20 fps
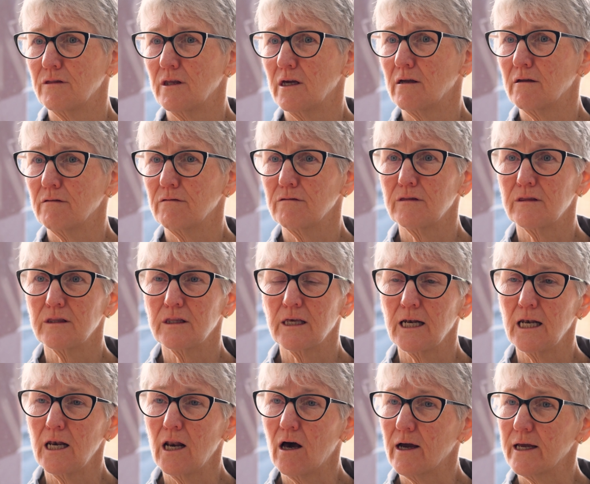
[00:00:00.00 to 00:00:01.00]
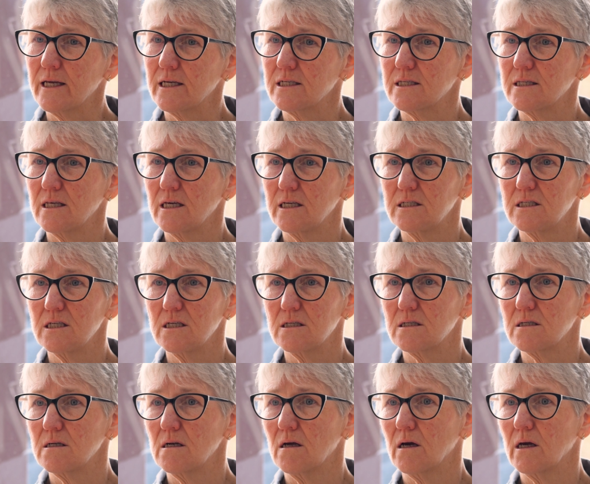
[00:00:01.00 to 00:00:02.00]
their likes, their
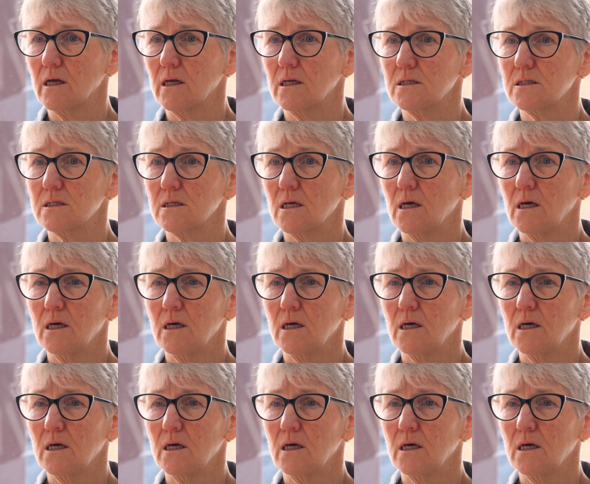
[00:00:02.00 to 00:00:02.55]
dislikes.